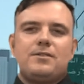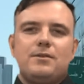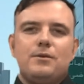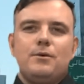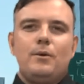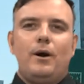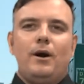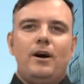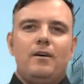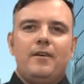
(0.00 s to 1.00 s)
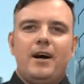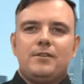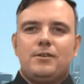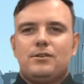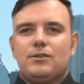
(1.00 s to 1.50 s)
2 of our
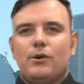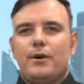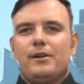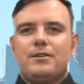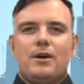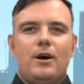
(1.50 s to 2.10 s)
tutorials